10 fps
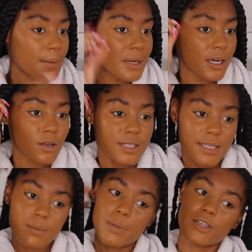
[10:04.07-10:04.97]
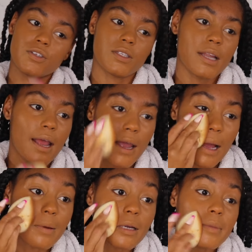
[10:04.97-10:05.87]
I'm going to go take some pictures today.
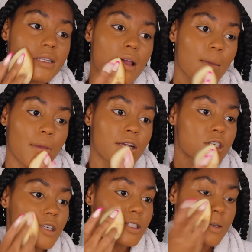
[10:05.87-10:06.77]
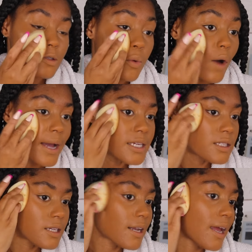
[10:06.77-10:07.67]
I'm going to be taking pictures
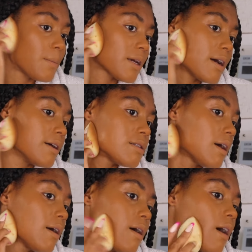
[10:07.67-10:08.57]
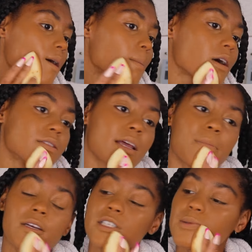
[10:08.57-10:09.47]
twice today because I'm going to go take
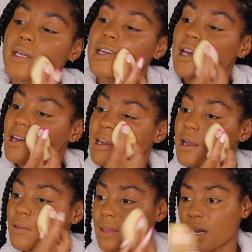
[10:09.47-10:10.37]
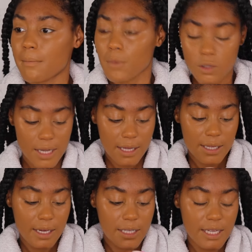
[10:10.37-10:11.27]
pictures with Kiana, and then I'm most
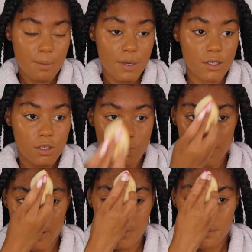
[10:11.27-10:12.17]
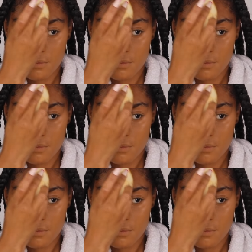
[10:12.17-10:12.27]
likely going to take pictures with